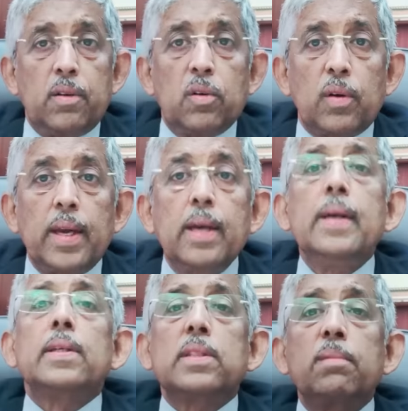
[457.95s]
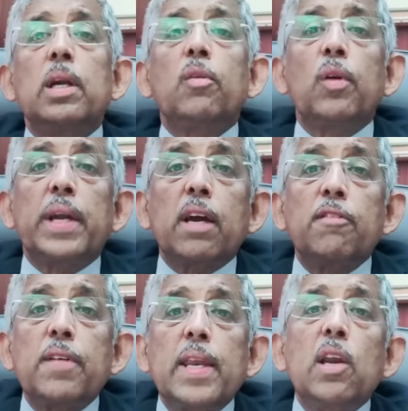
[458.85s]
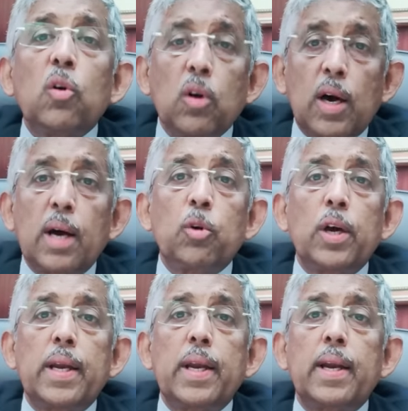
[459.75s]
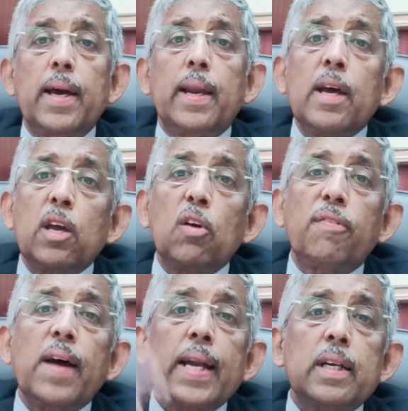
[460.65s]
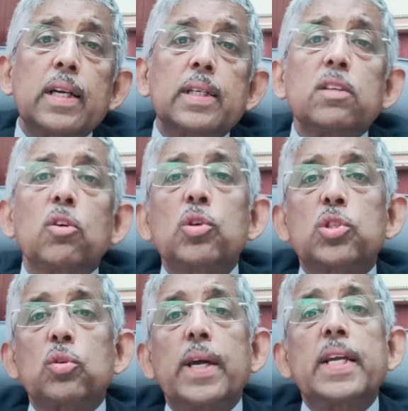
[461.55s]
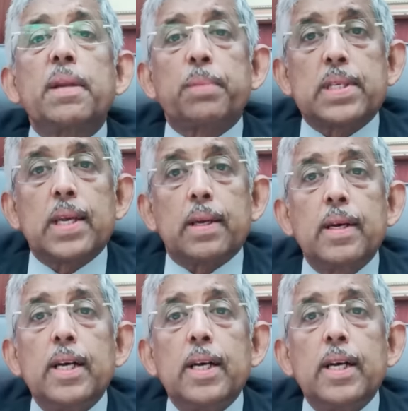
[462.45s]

Okay. Similarly, when you take a very low carbohydrate diet, your fat content goes to eighty percent.